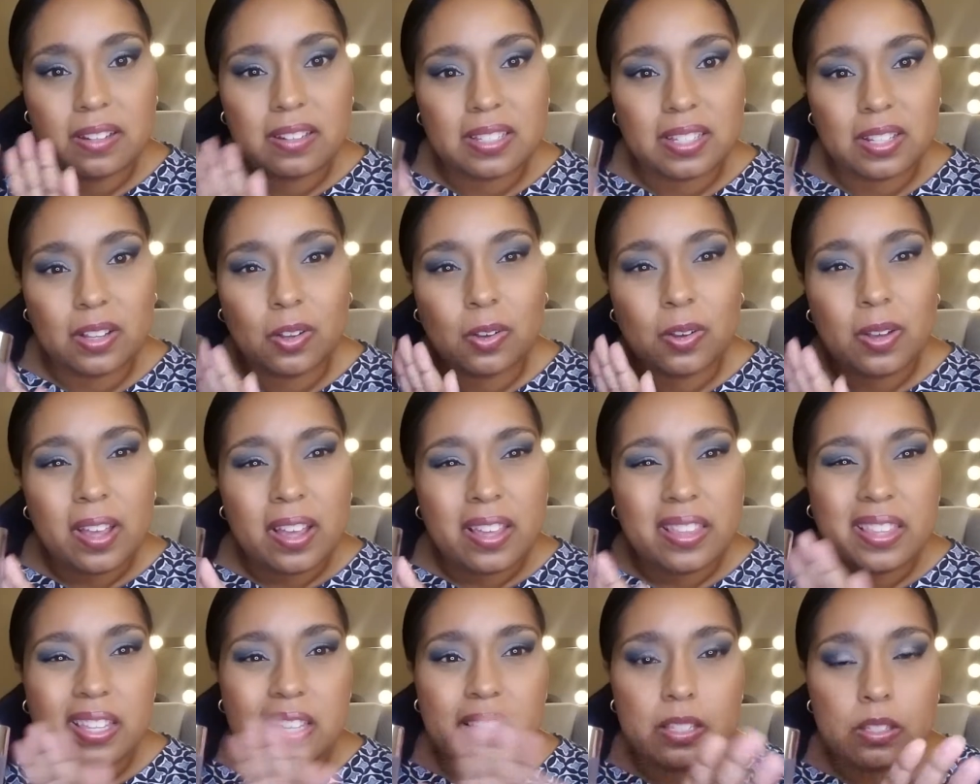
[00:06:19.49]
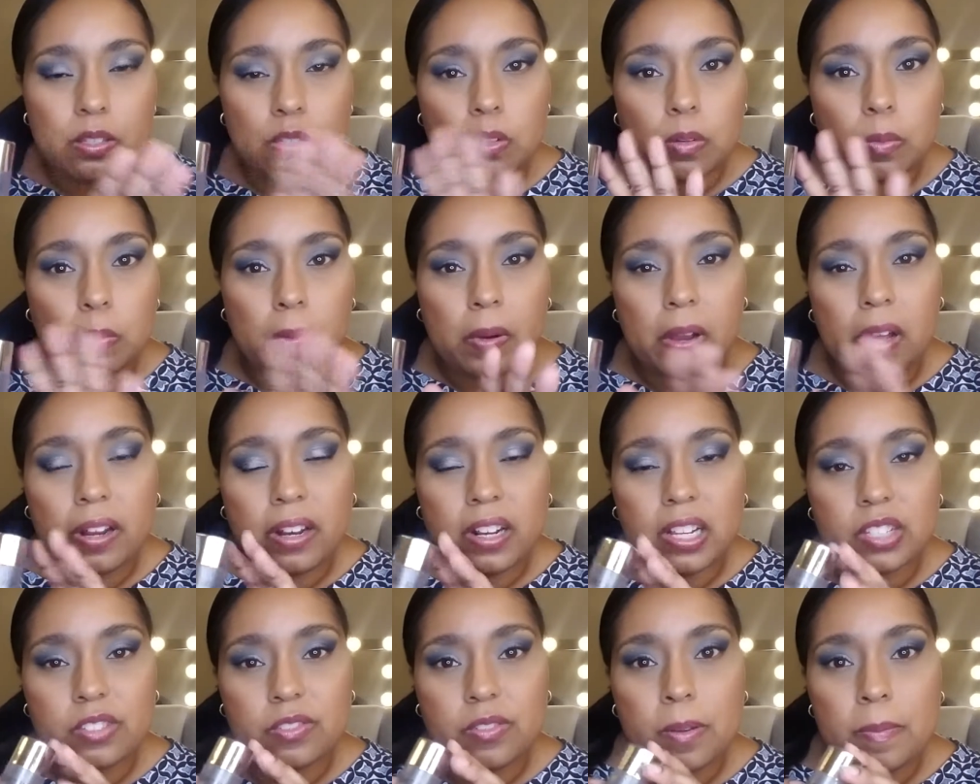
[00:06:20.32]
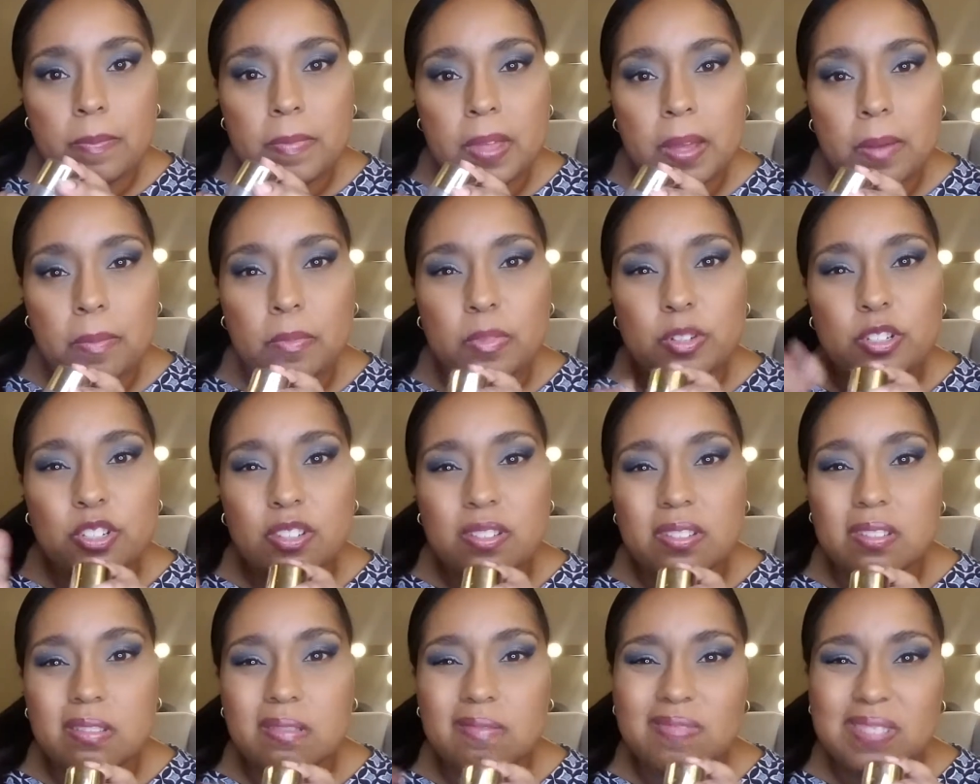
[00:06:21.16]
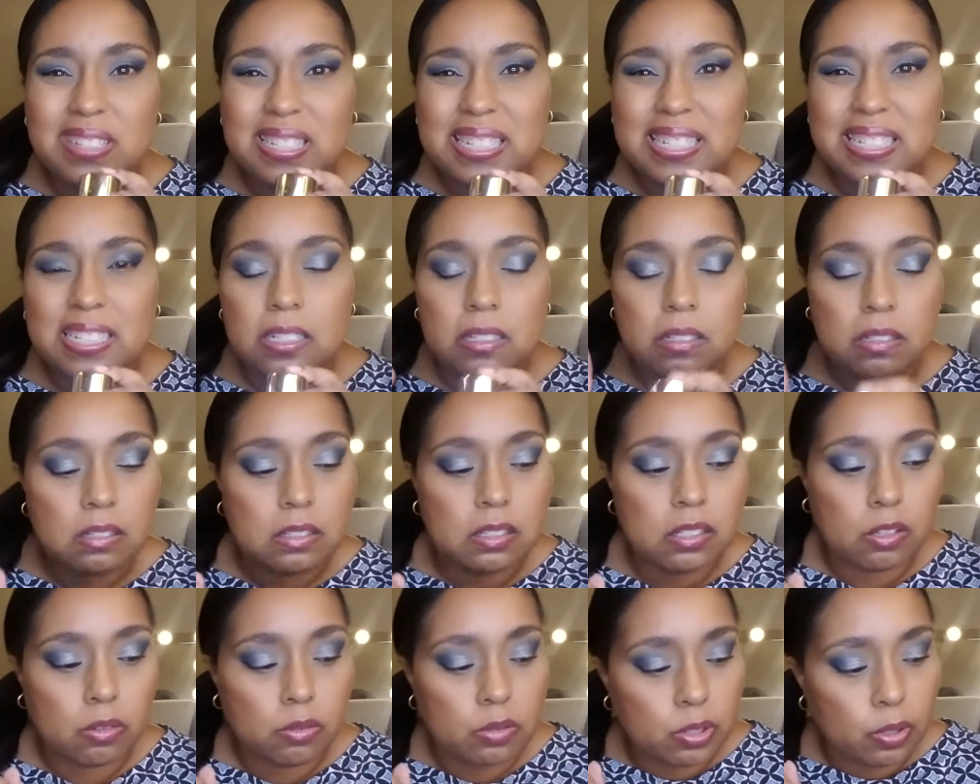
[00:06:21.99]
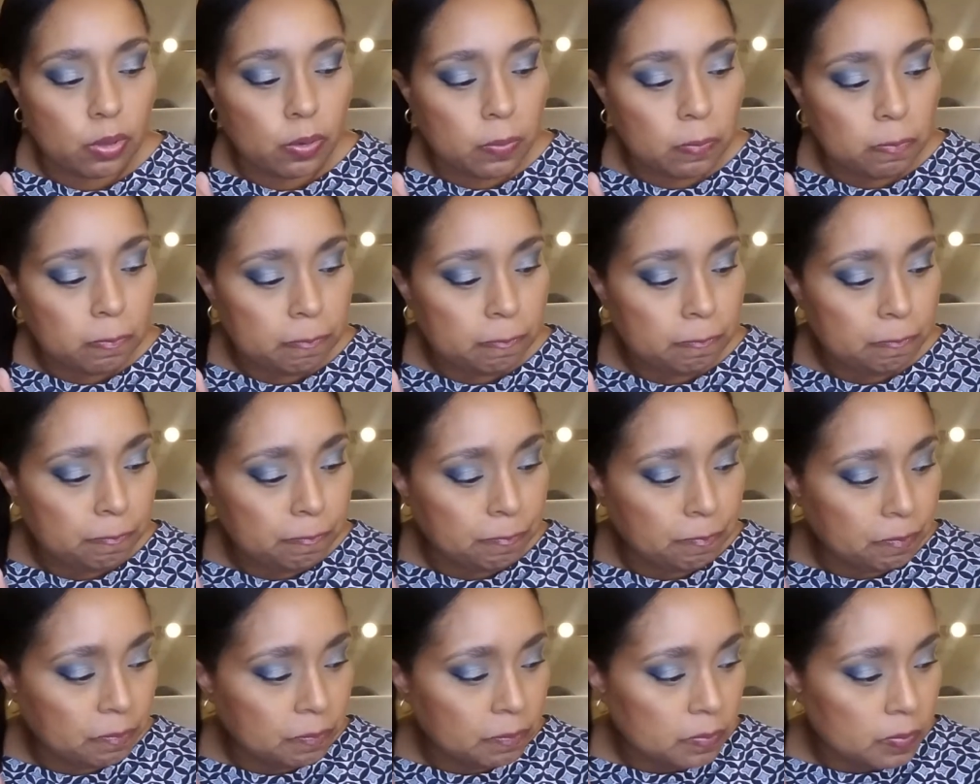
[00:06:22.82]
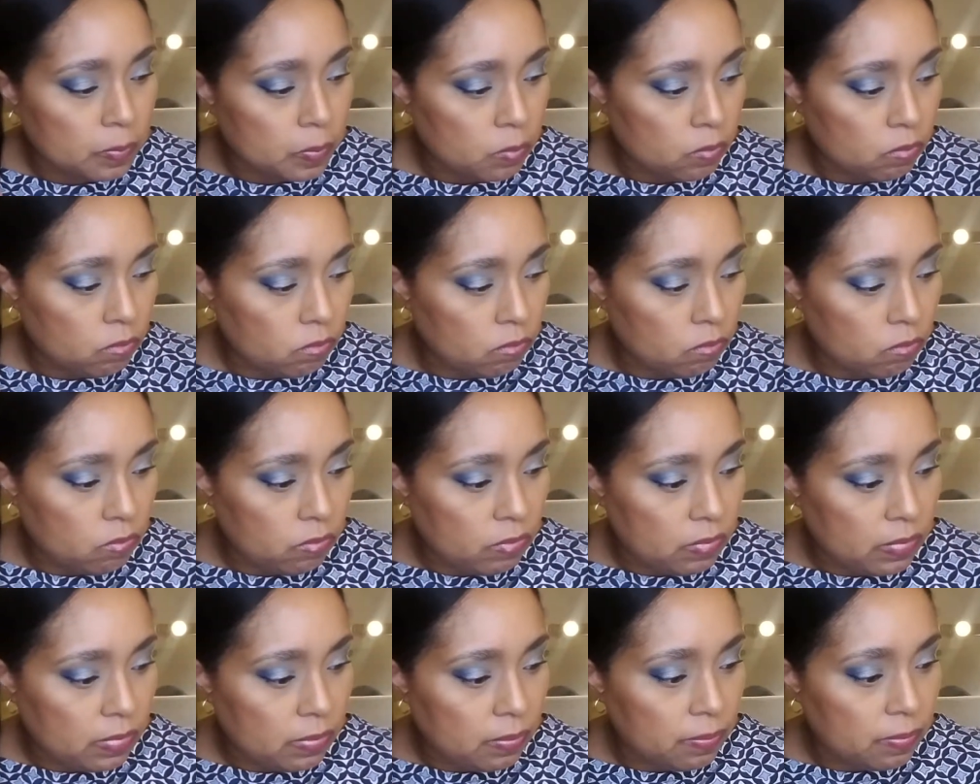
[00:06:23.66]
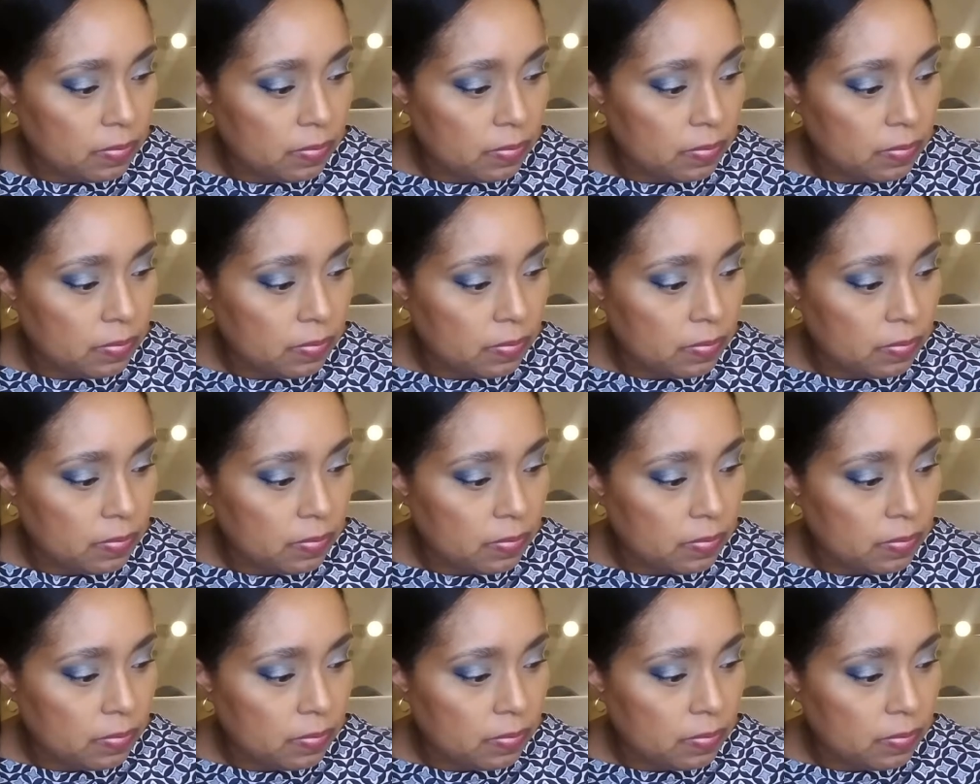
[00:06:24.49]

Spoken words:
So these two products from them were just so-so. Okay.